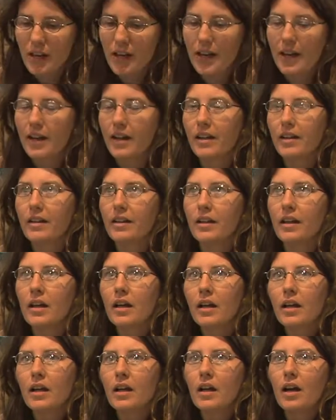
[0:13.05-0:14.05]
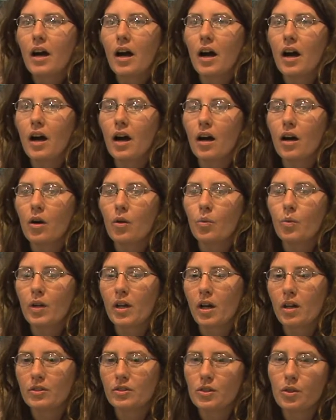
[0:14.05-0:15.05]
and uh,
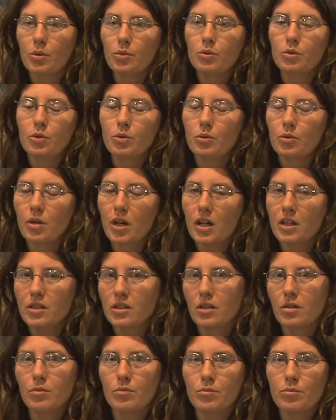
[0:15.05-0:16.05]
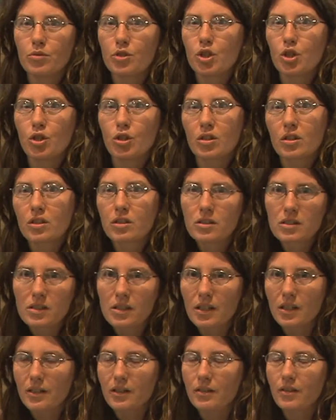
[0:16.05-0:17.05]
we also do custom
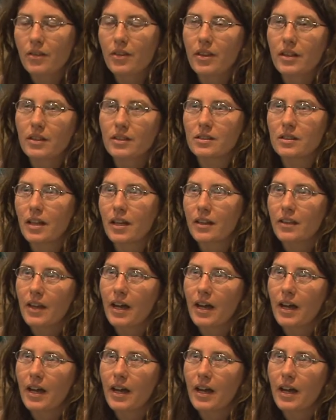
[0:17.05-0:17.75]
shirts and things like